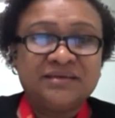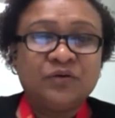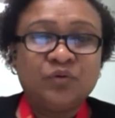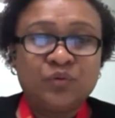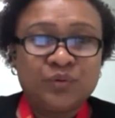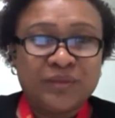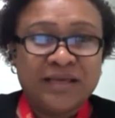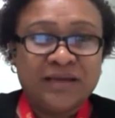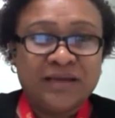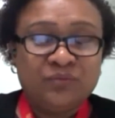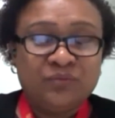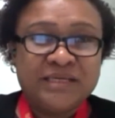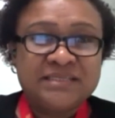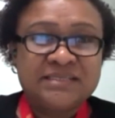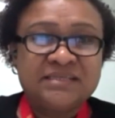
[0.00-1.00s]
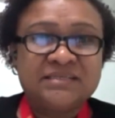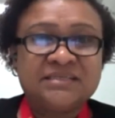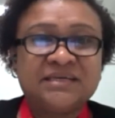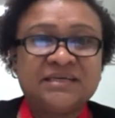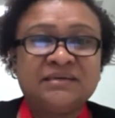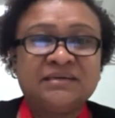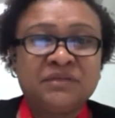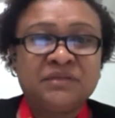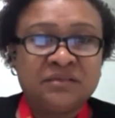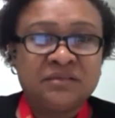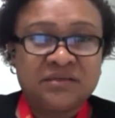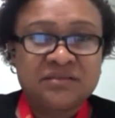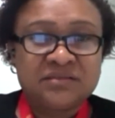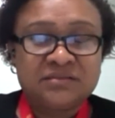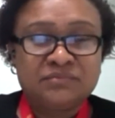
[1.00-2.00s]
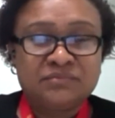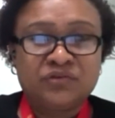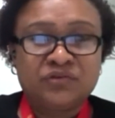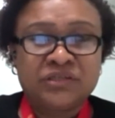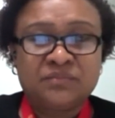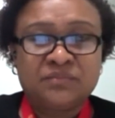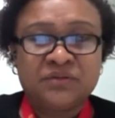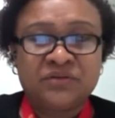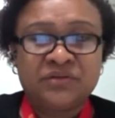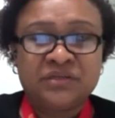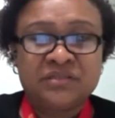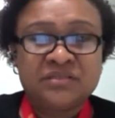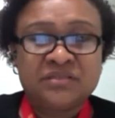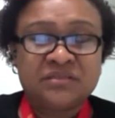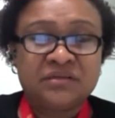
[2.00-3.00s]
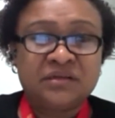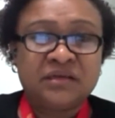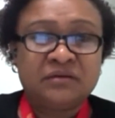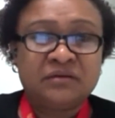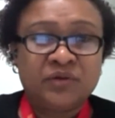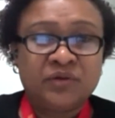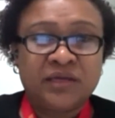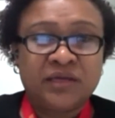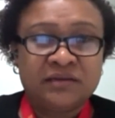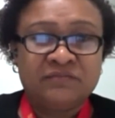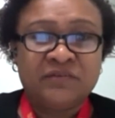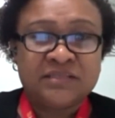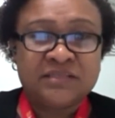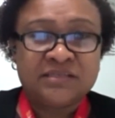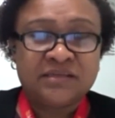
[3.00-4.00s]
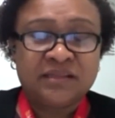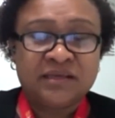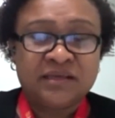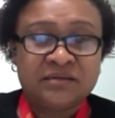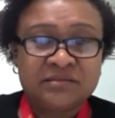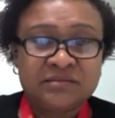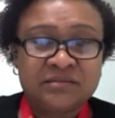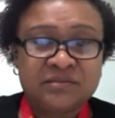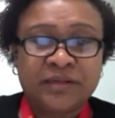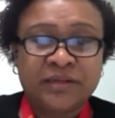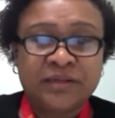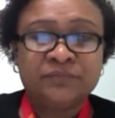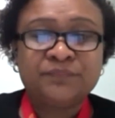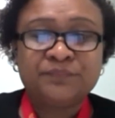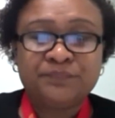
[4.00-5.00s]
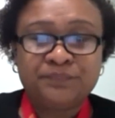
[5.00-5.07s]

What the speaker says: all that waiting time and the customer experience and look at elevating that as well.